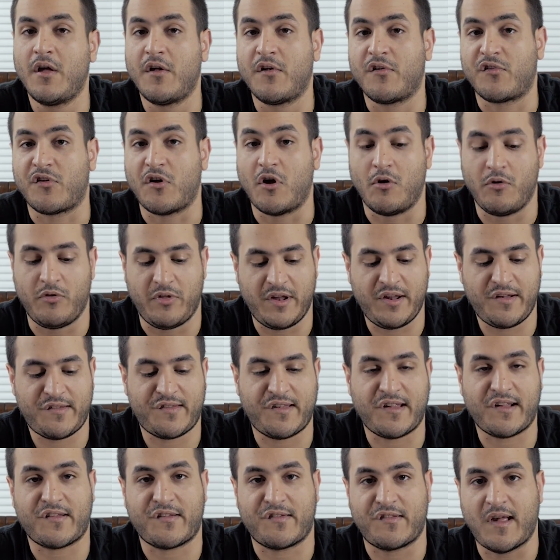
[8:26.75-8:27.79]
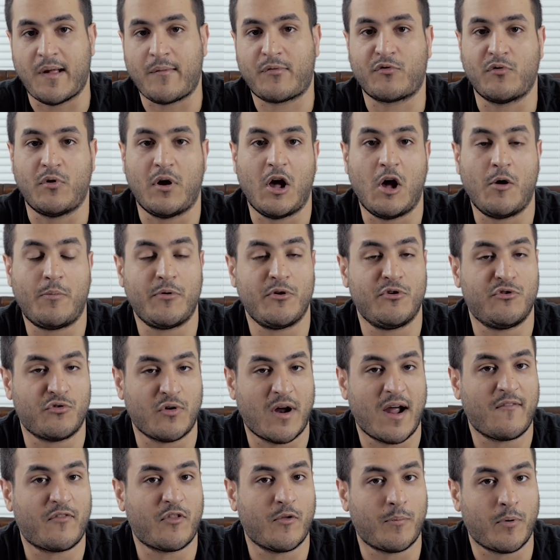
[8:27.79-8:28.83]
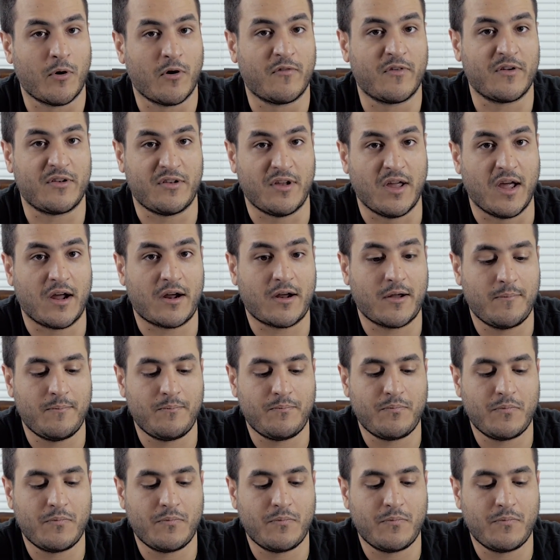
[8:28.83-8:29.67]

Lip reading: So these 6 steps will help you draft the perfect deck.